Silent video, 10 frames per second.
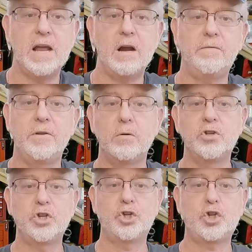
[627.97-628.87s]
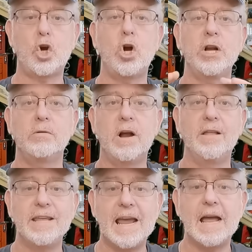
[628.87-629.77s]
airflow is just churning
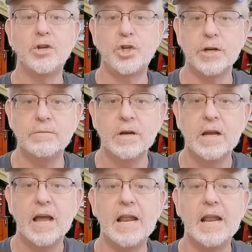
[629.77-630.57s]
around the engine,